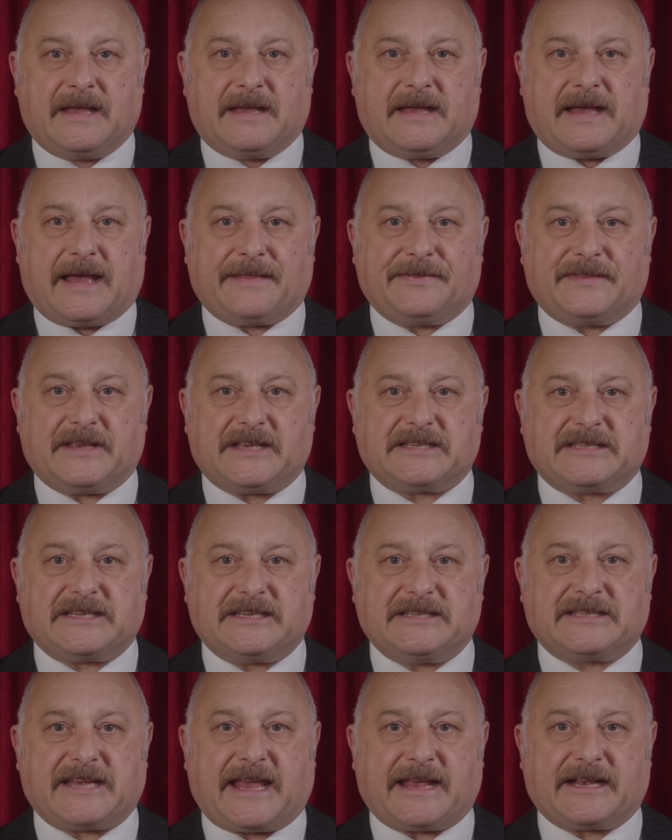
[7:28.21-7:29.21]
And this
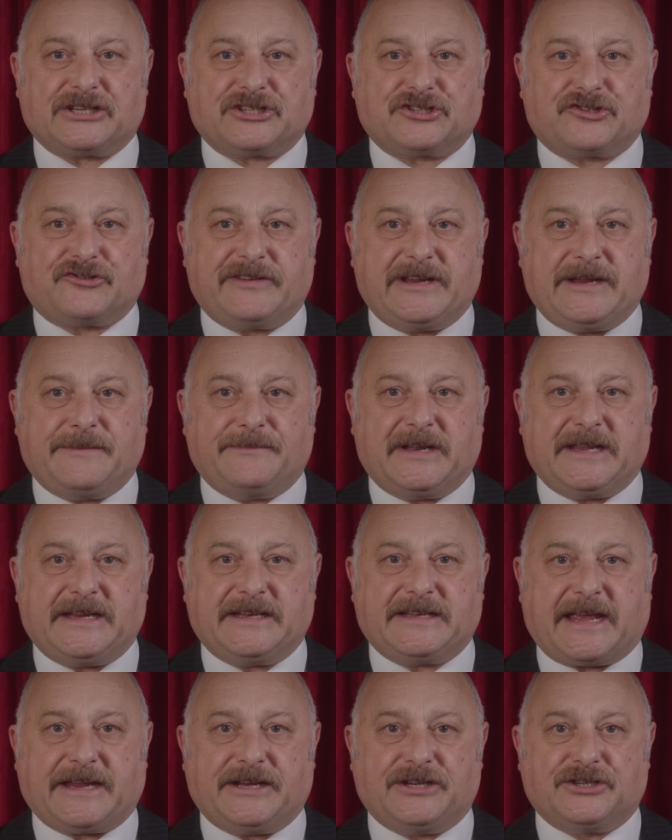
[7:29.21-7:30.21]
is extremely
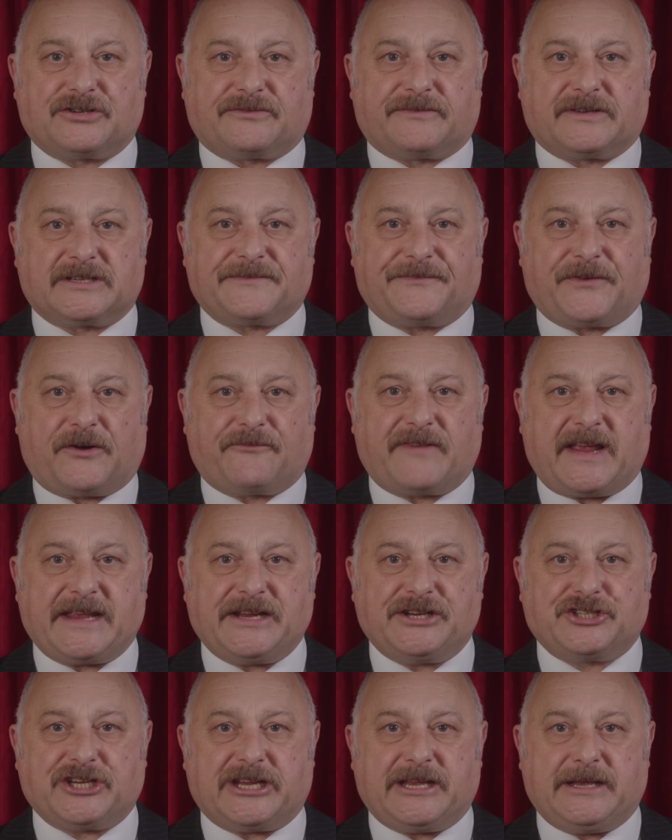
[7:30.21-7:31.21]
dangerous for
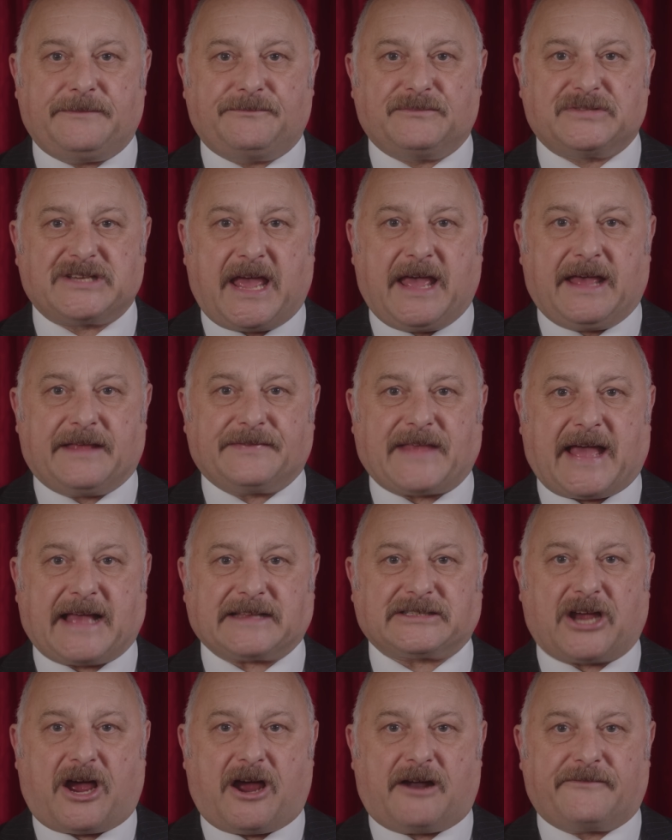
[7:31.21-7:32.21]
regimes
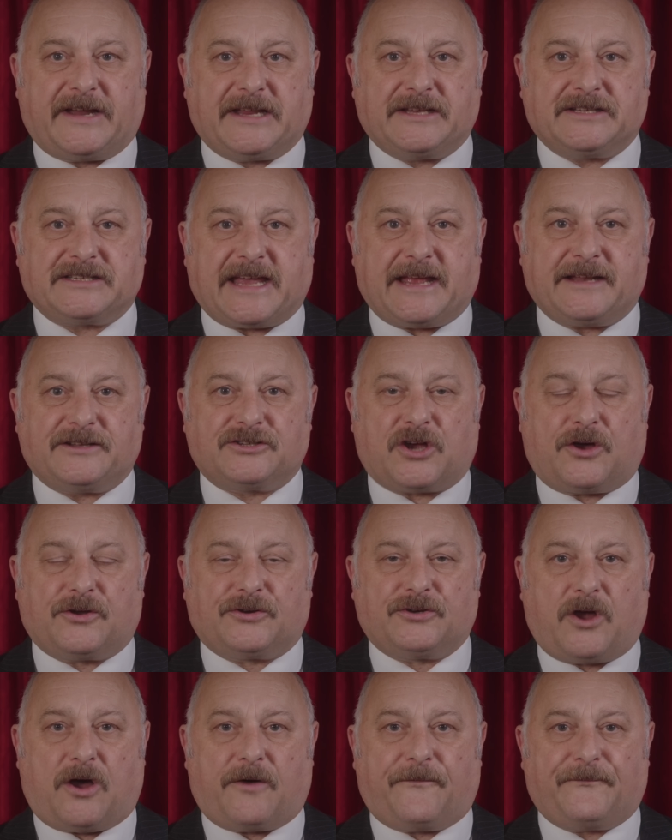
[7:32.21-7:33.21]
that are intent
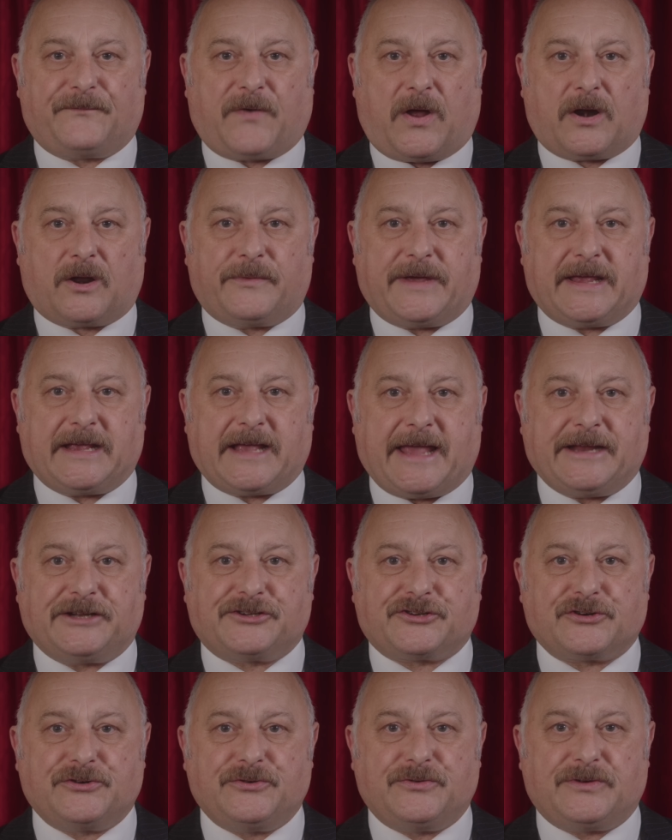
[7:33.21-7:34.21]
on not following a
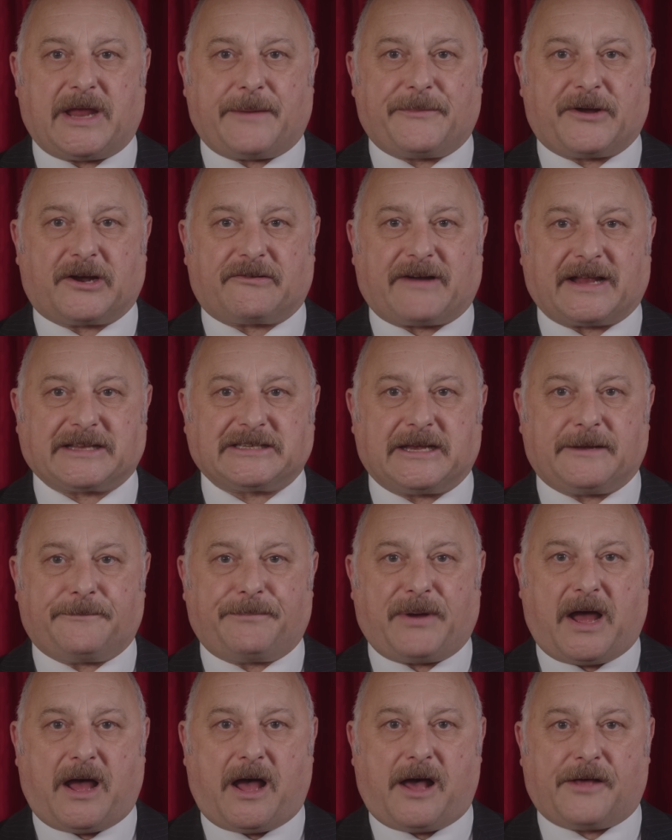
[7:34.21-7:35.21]
true democratic
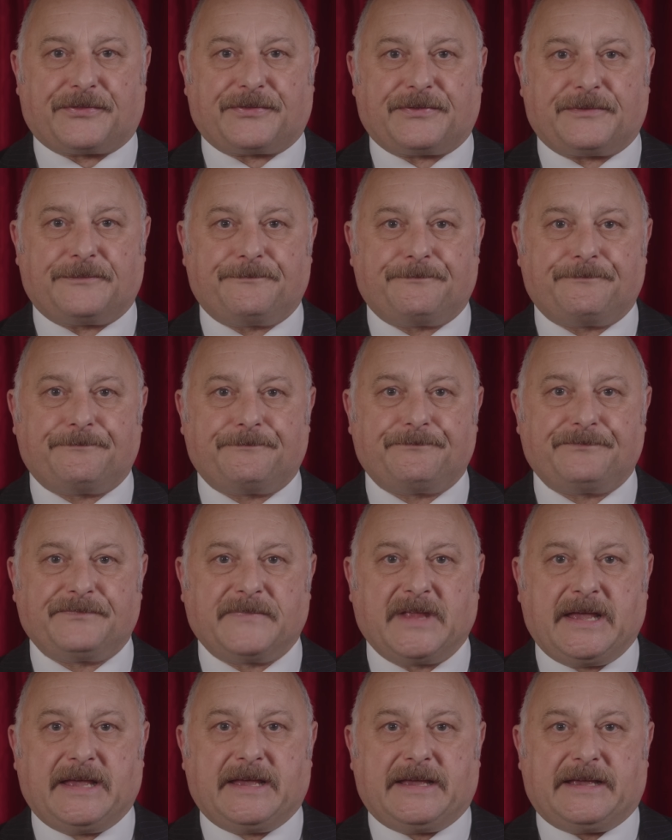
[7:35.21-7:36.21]
path.
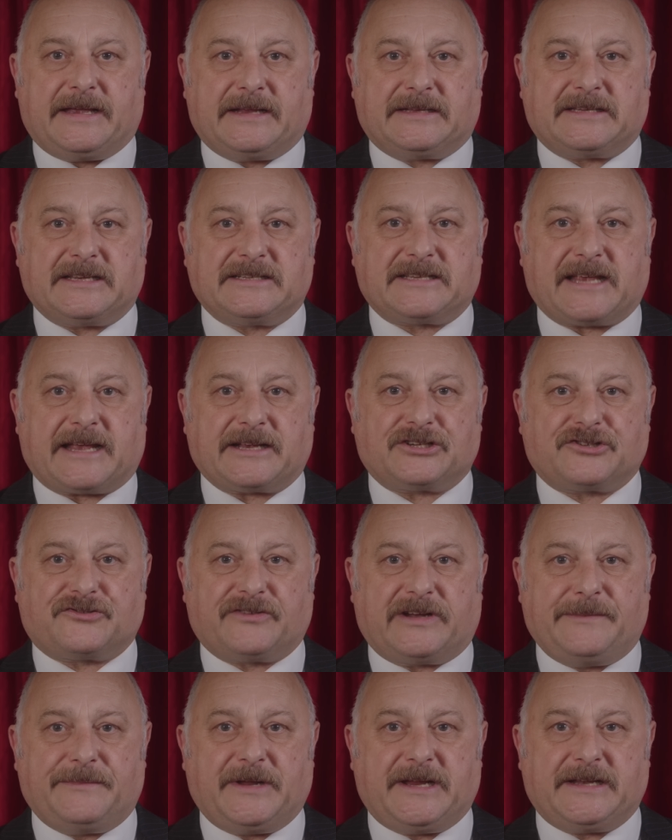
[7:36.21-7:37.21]
It is
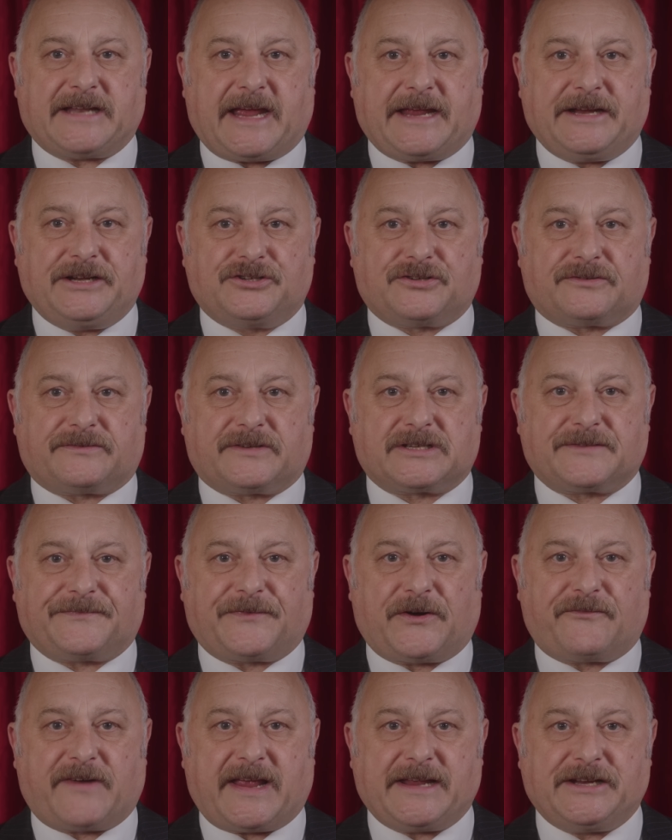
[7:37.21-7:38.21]
extremely dangerous
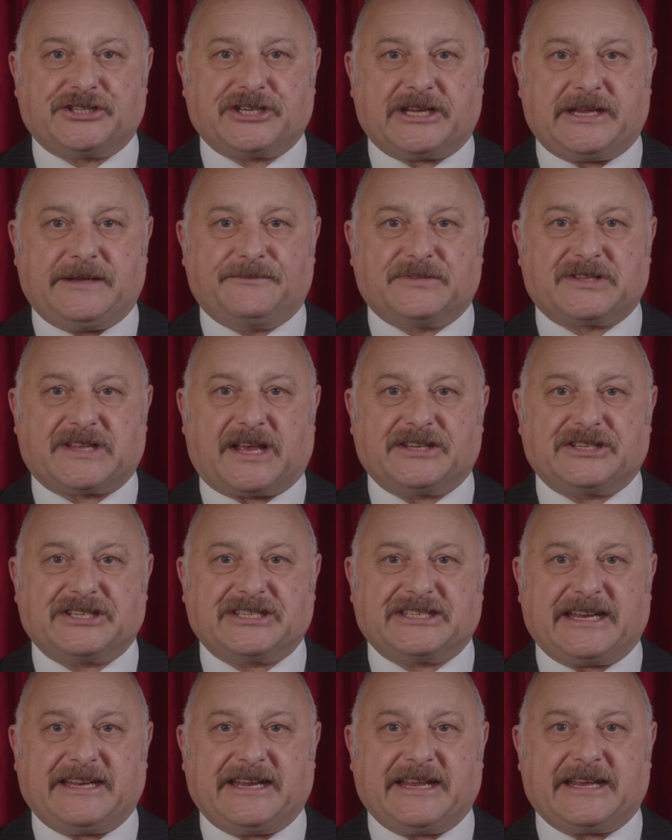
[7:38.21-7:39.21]
for regimes that
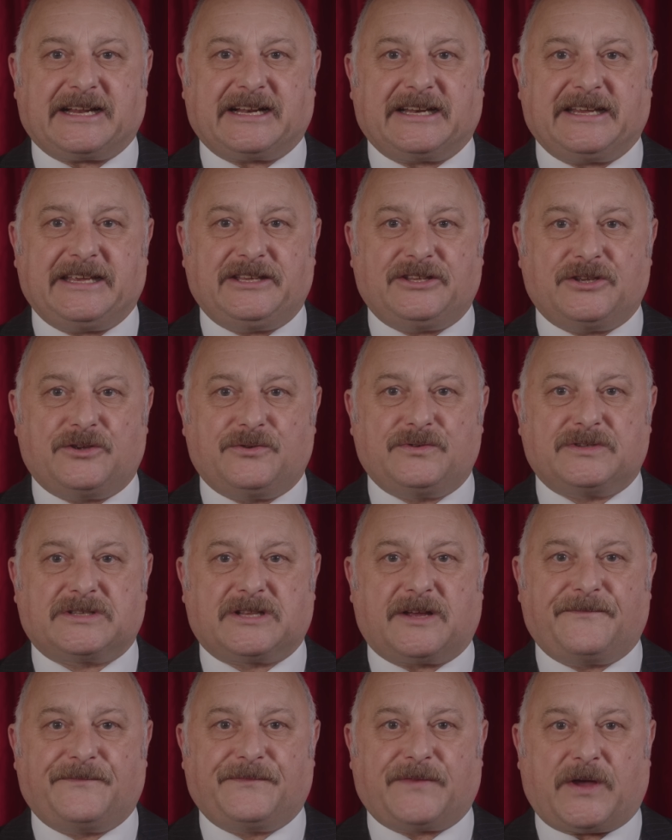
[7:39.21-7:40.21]
cynically use
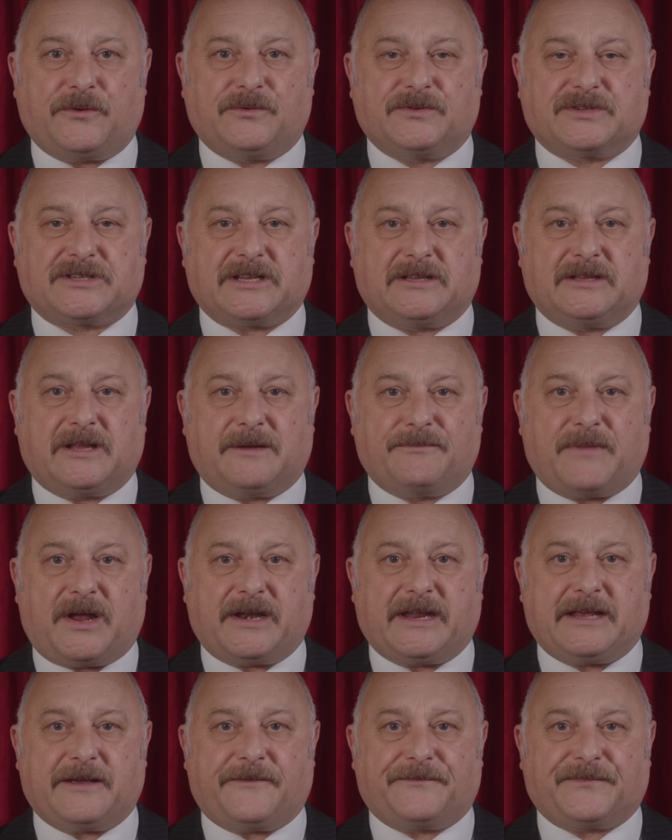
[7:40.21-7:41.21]
the votes and the
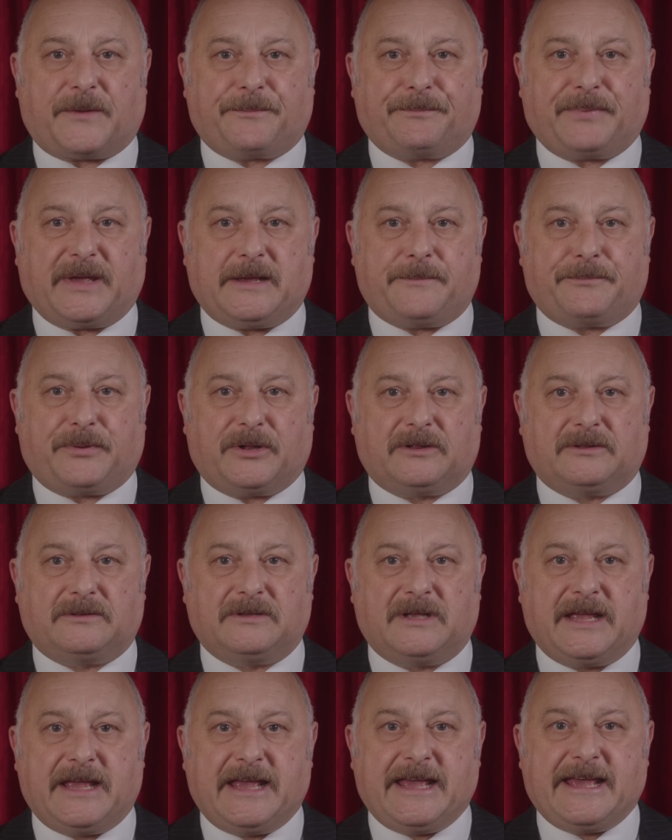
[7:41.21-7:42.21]
money of the people
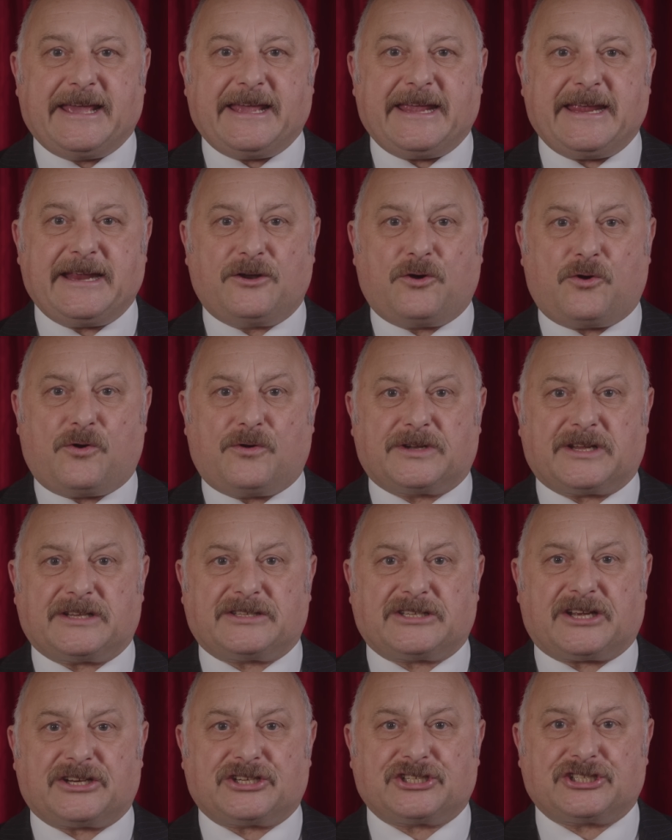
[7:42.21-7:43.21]
in order
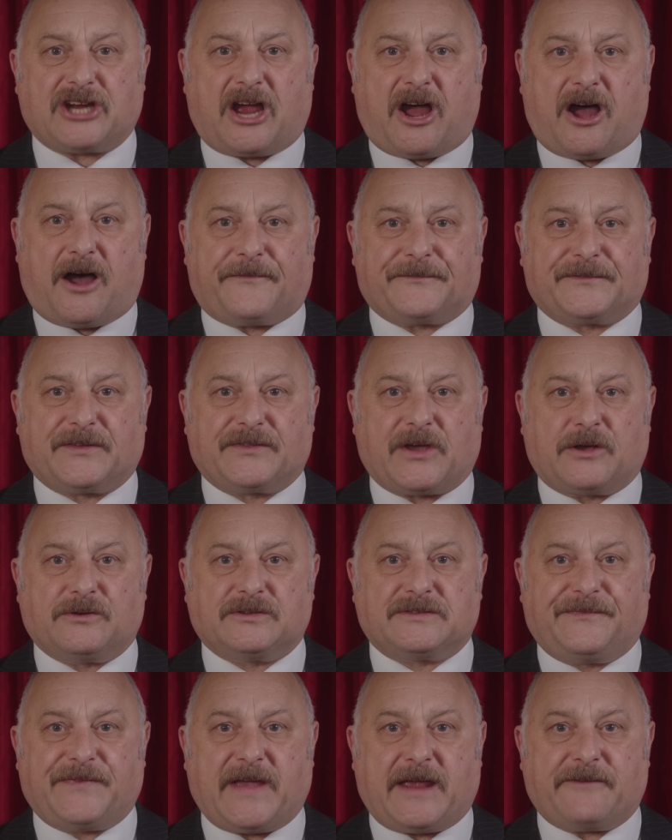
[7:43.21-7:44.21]
to shaft
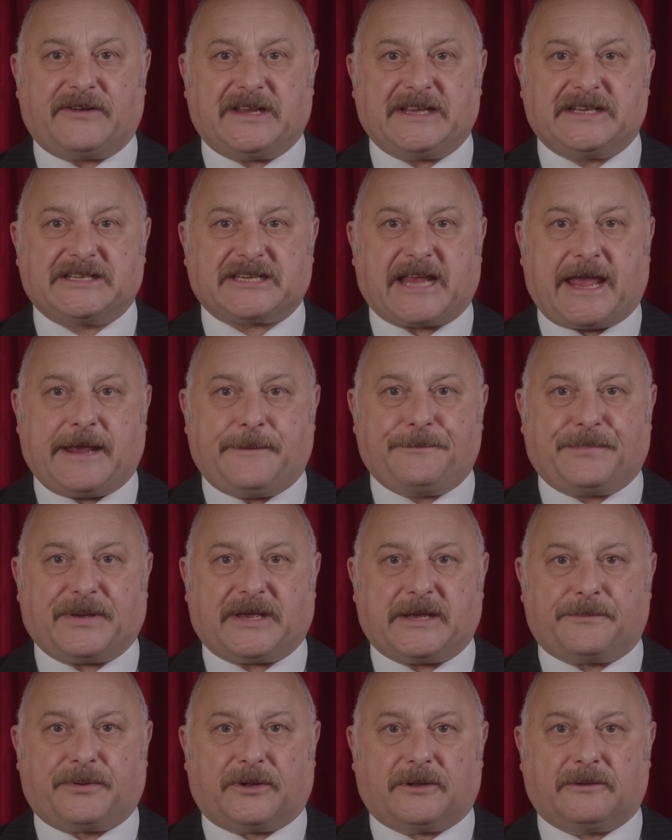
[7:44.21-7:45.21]
those very same
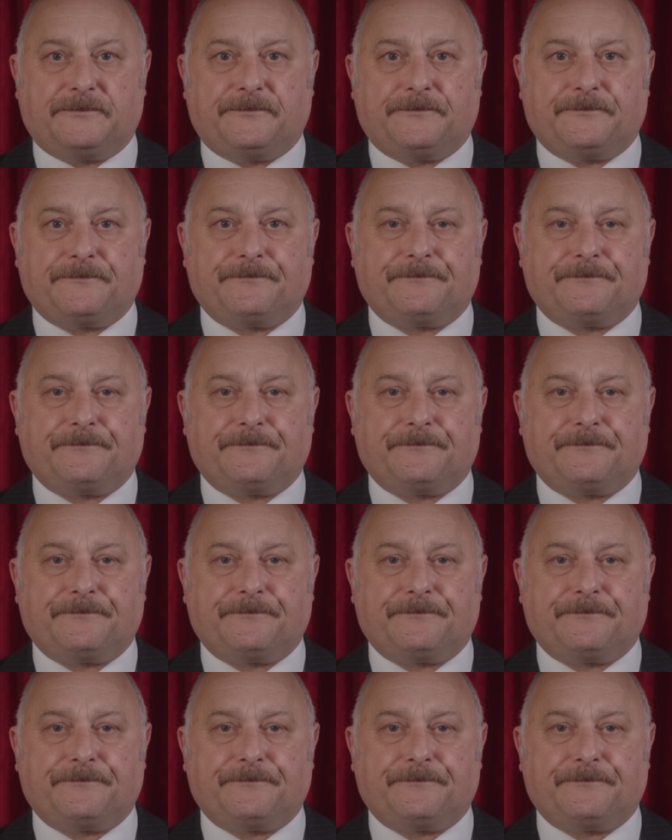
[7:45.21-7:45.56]
people.